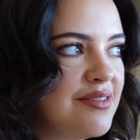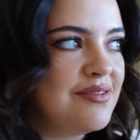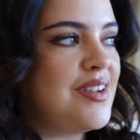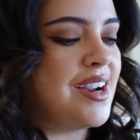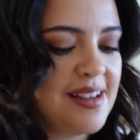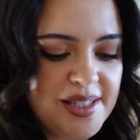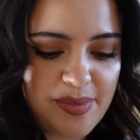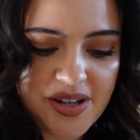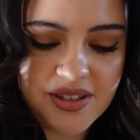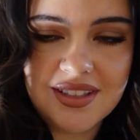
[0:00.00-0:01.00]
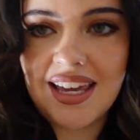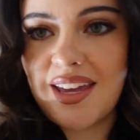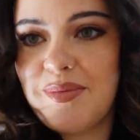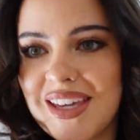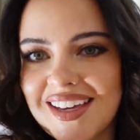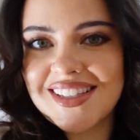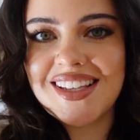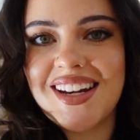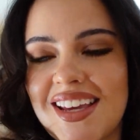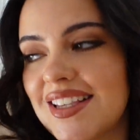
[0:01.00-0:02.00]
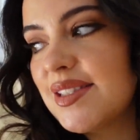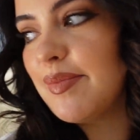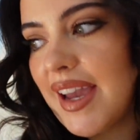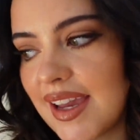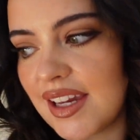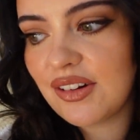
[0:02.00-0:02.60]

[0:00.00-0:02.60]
very special day because it is my